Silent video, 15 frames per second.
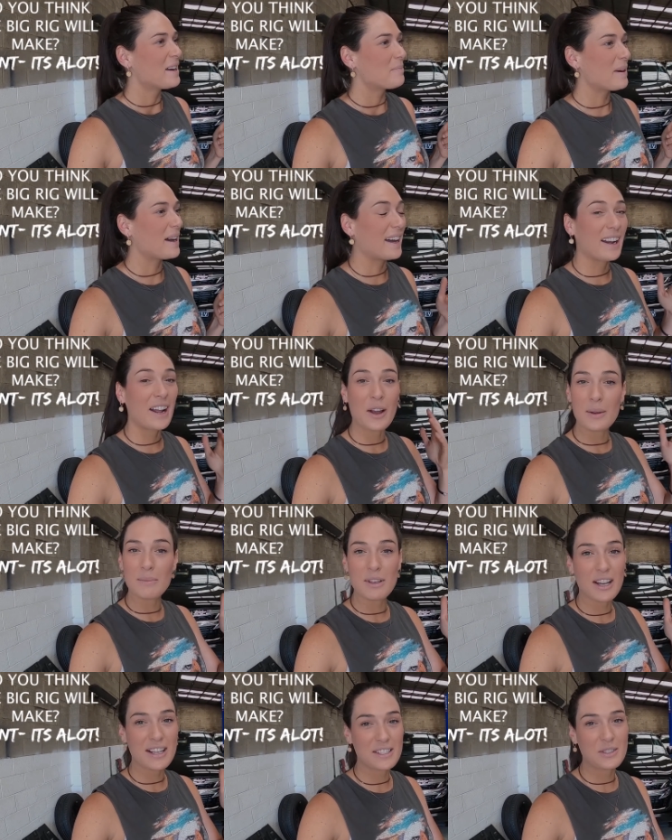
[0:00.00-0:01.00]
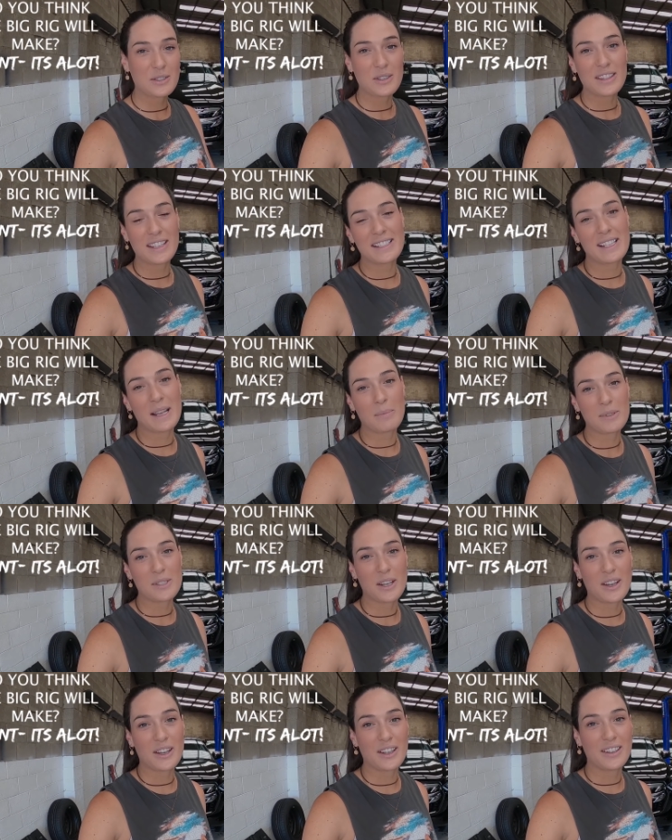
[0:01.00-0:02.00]
But I hope you guys enjoyed this
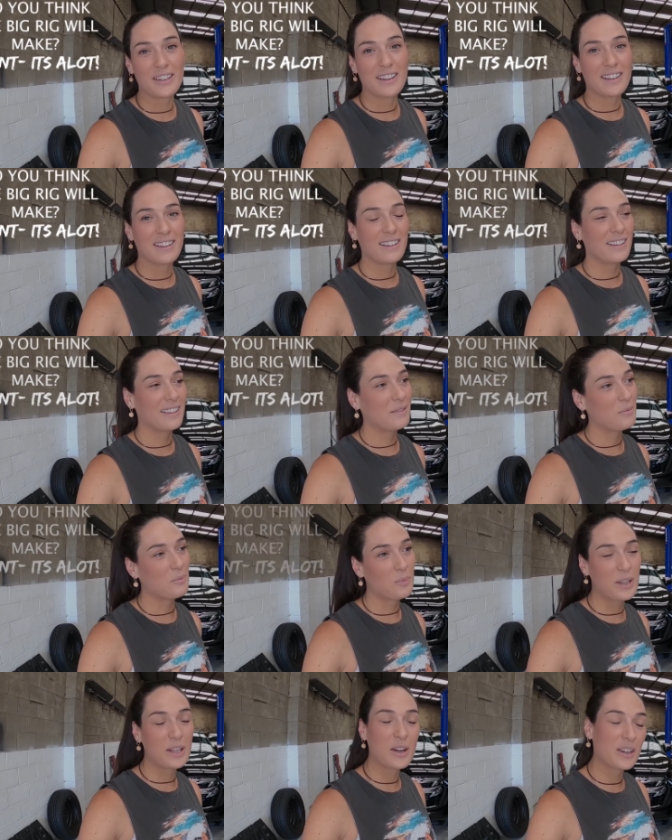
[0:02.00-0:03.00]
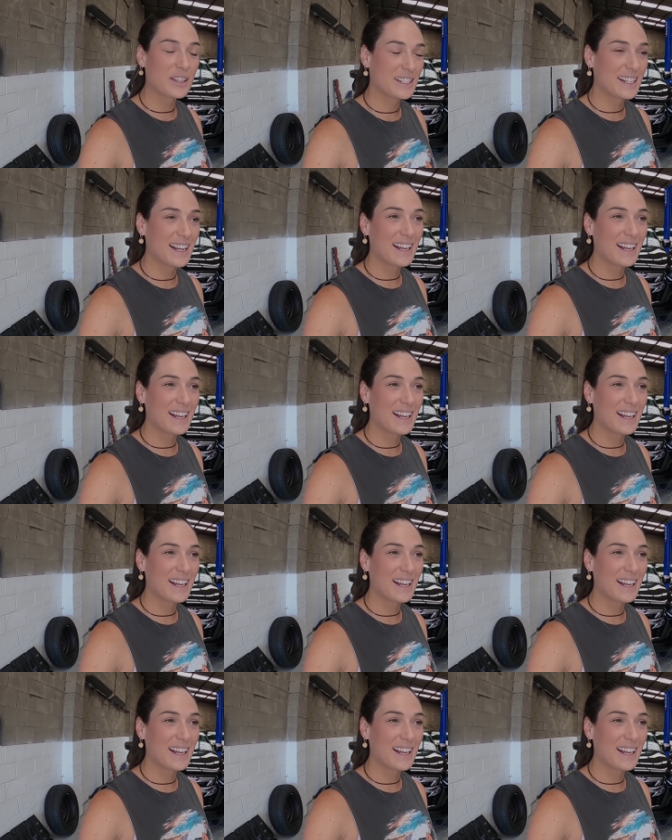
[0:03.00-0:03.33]
episode. We got it